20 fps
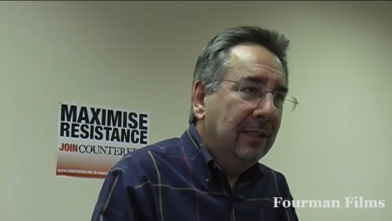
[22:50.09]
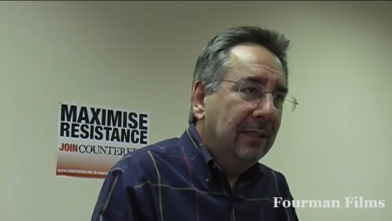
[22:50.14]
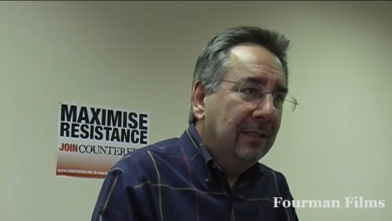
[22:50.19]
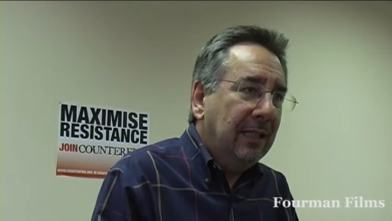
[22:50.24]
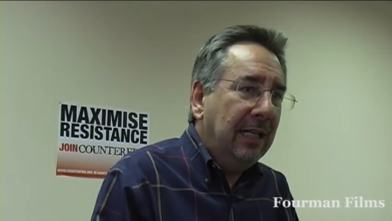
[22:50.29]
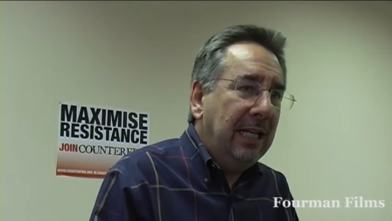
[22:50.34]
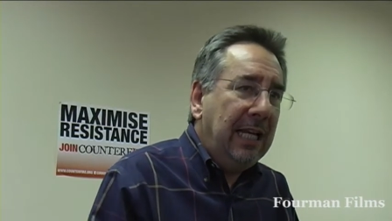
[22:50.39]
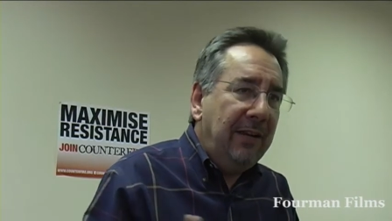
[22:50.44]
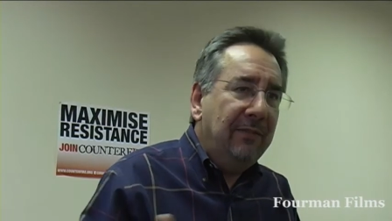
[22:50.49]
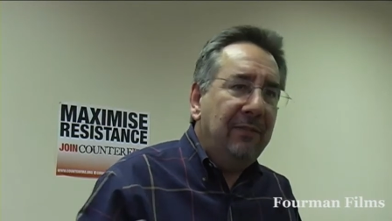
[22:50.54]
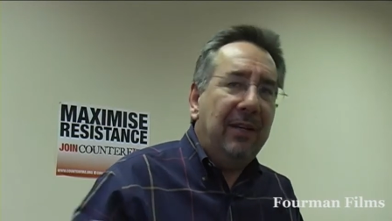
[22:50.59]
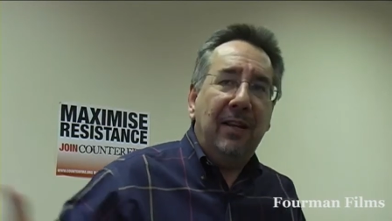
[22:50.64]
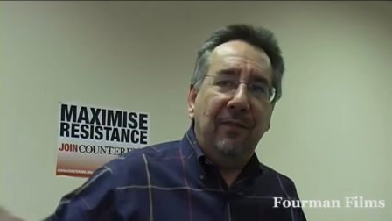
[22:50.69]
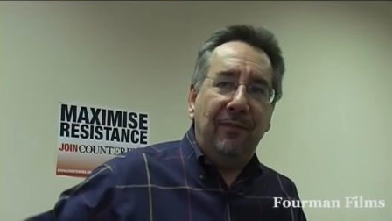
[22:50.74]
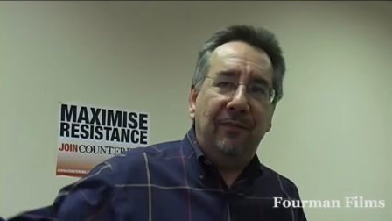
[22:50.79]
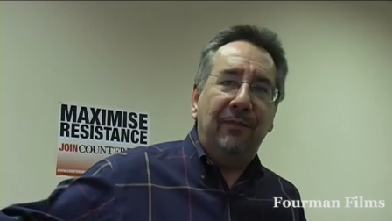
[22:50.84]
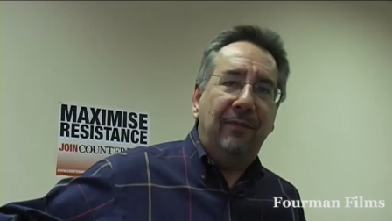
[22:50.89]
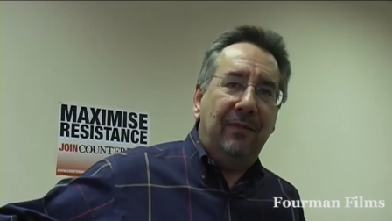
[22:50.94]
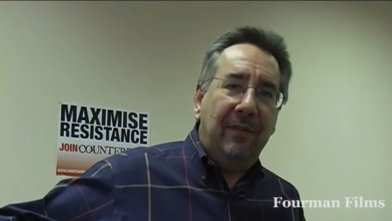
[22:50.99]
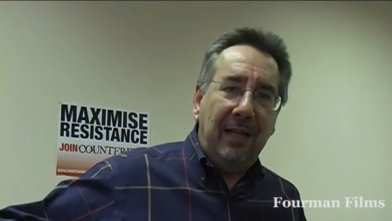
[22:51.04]
that even
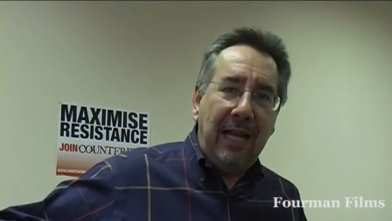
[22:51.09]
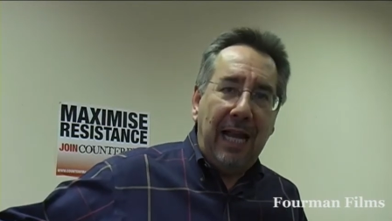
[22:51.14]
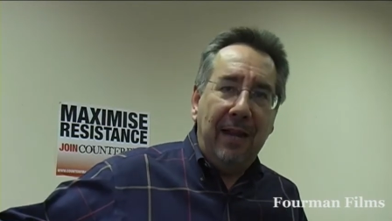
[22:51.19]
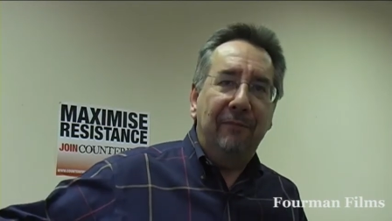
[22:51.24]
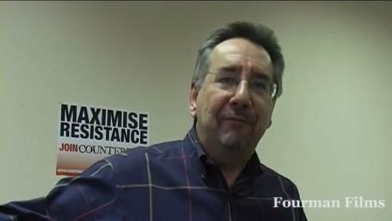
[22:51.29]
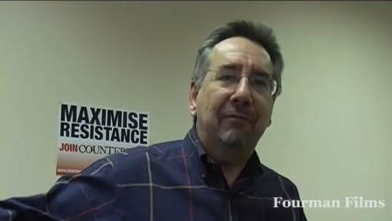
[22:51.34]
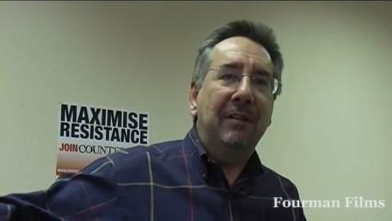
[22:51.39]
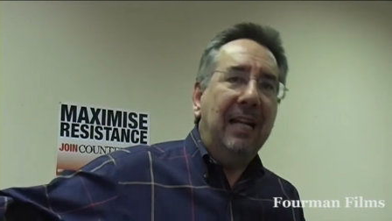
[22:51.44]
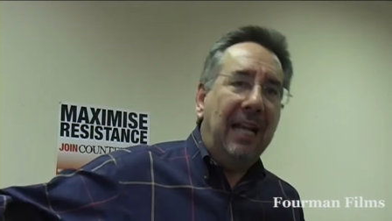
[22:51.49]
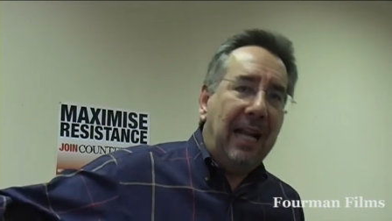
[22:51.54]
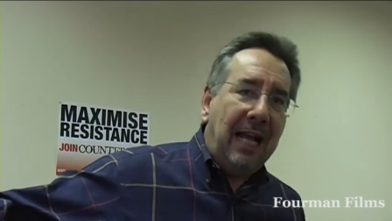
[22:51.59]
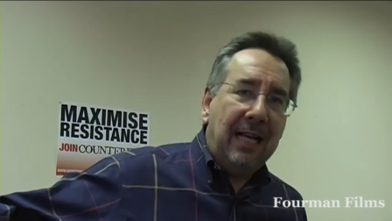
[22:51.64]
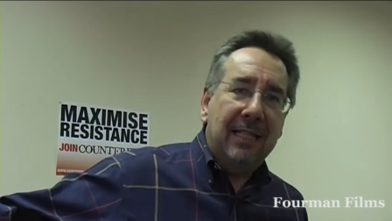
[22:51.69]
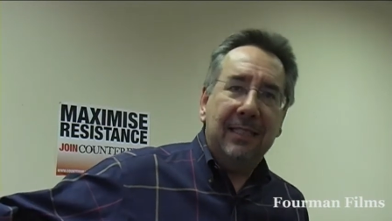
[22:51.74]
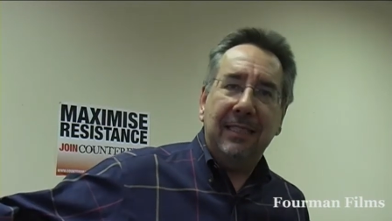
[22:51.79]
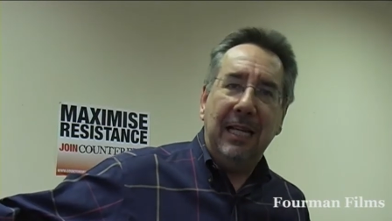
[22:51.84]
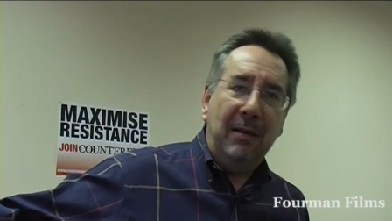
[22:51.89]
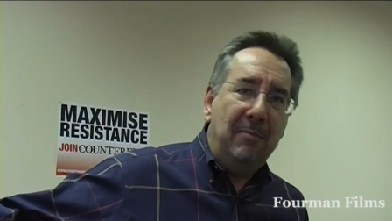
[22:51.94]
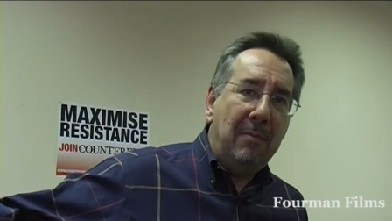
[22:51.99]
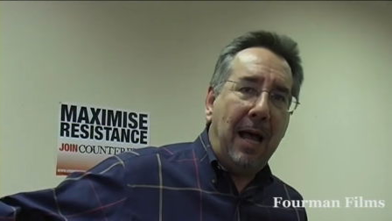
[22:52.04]
if every
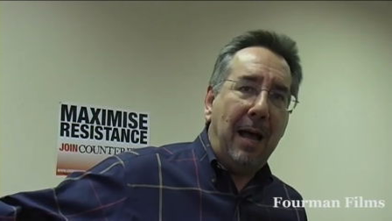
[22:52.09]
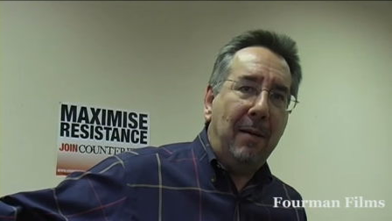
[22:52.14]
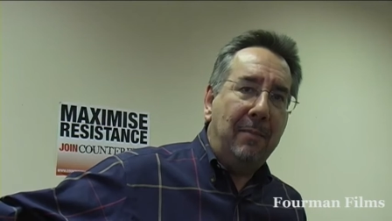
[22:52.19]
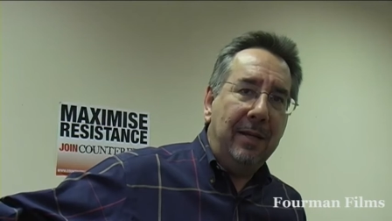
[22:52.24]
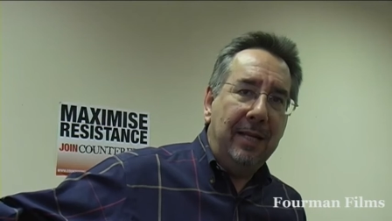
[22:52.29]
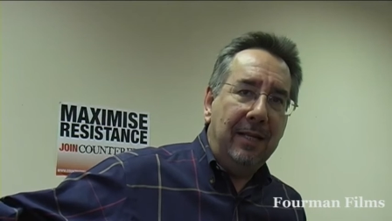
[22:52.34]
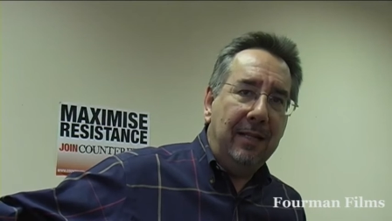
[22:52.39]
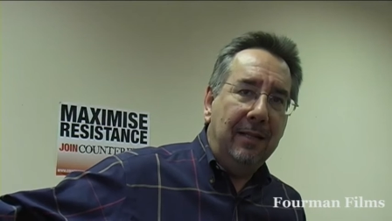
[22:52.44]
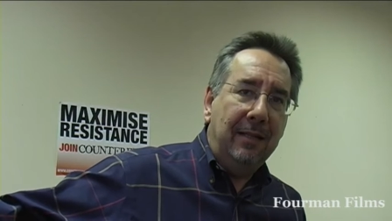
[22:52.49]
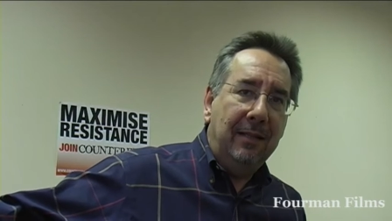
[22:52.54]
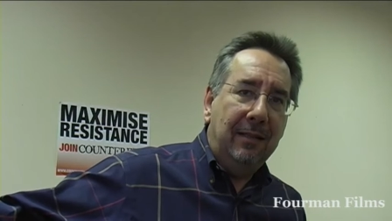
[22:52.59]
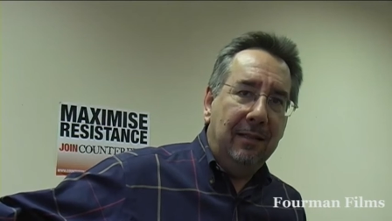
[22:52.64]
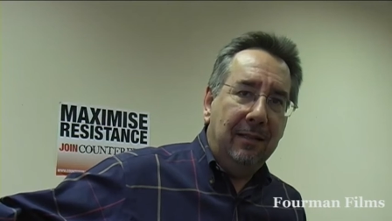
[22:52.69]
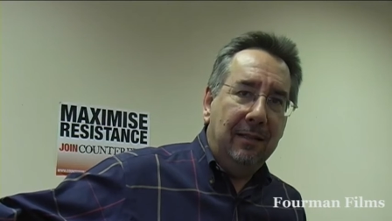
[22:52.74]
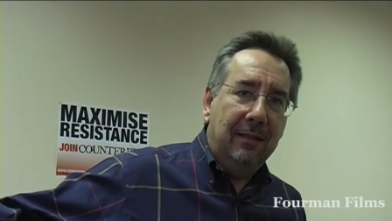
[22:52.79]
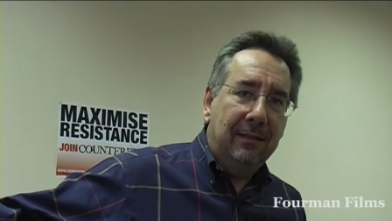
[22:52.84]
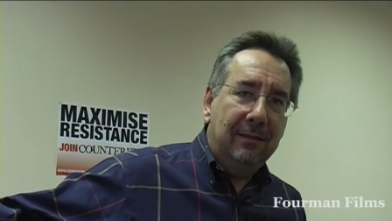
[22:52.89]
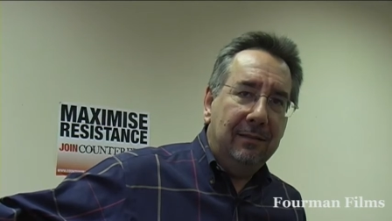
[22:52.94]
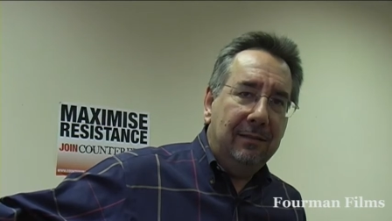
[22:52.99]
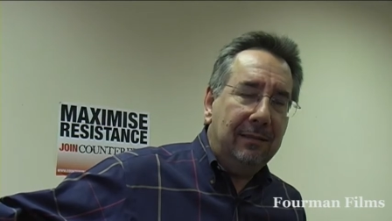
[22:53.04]
last imam in
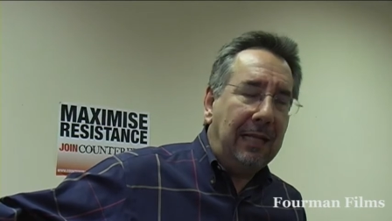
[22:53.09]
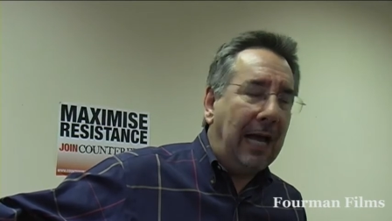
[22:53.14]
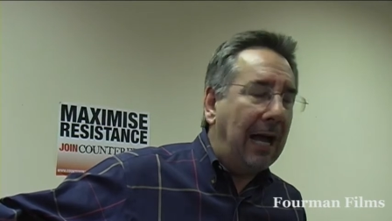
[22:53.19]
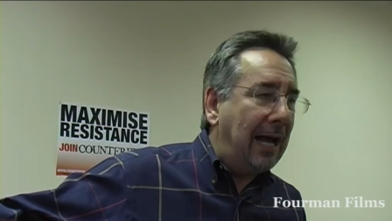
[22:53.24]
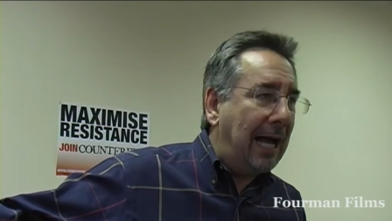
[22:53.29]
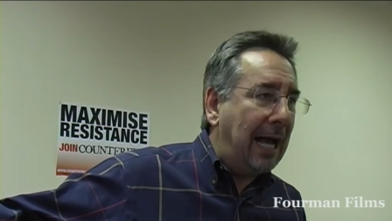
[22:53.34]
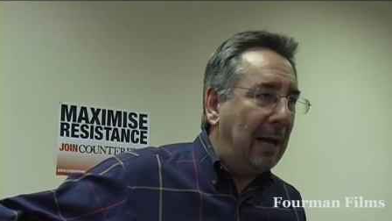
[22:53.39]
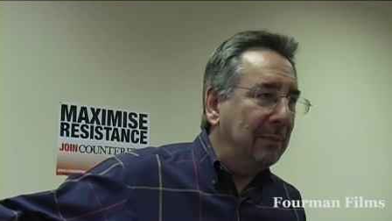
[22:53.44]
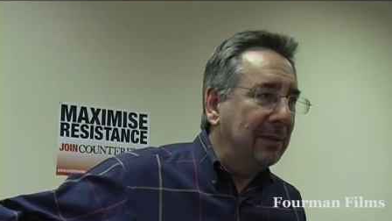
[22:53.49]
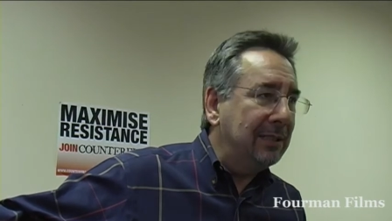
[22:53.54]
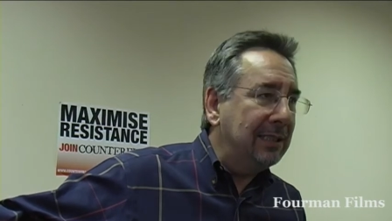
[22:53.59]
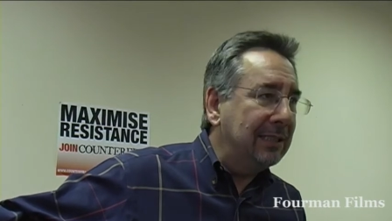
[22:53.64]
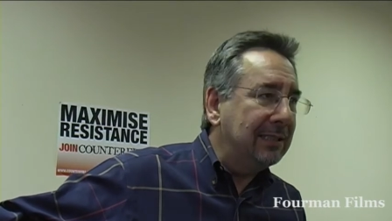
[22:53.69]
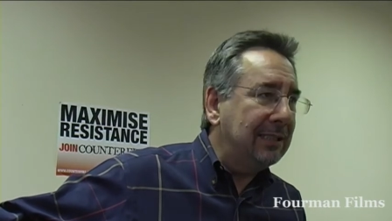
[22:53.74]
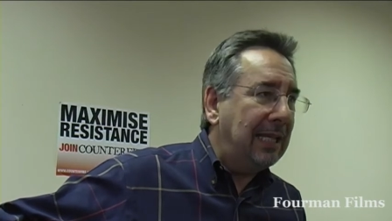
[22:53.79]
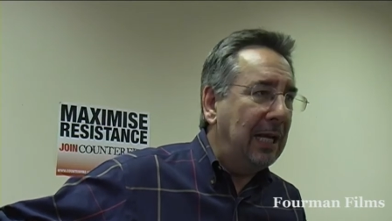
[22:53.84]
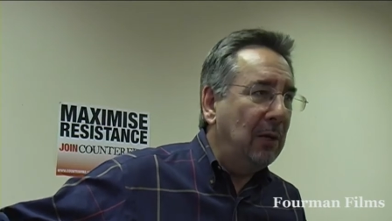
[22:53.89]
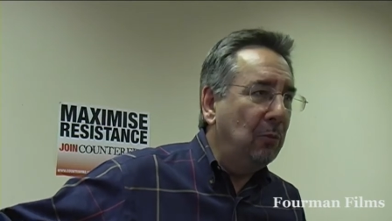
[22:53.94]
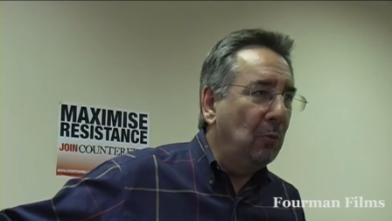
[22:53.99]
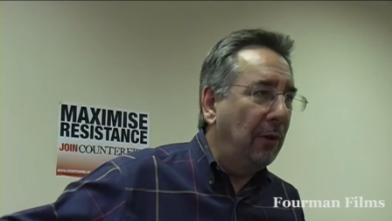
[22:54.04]
Tower Hamlets is
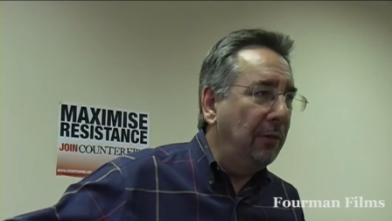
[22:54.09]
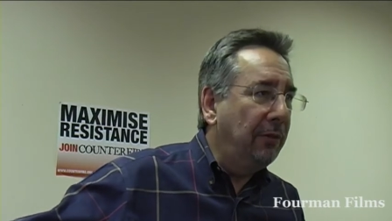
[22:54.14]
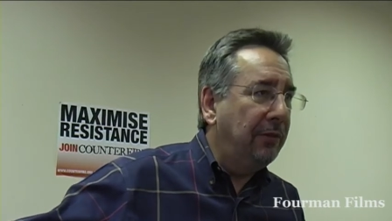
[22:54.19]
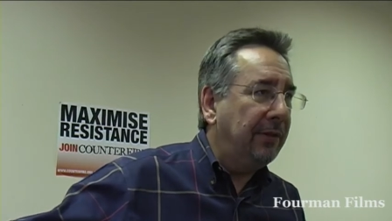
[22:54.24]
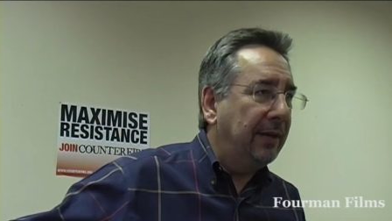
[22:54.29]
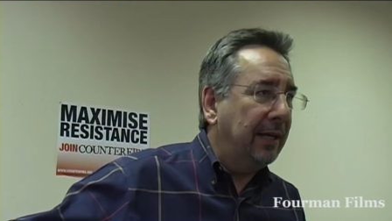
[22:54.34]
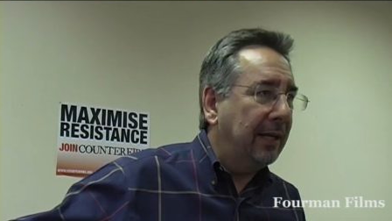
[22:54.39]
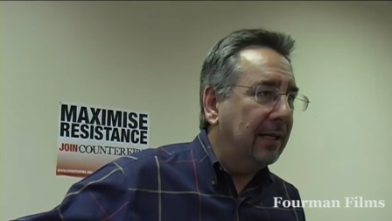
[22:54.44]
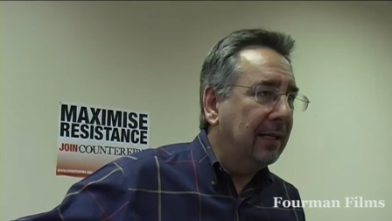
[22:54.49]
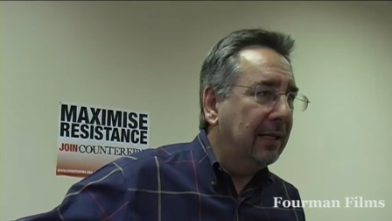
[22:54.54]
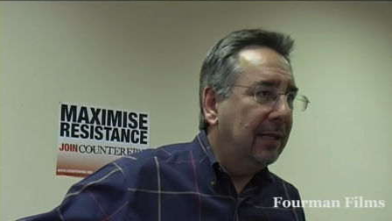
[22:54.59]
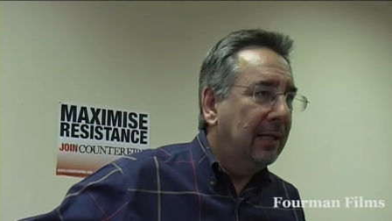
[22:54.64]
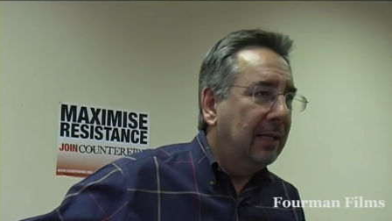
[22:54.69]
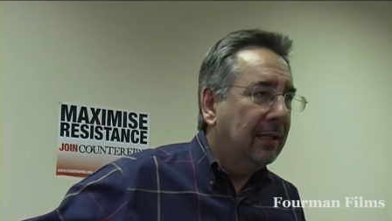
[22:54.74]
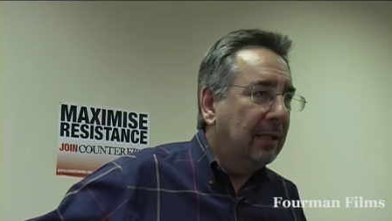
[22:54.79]
saying one thing,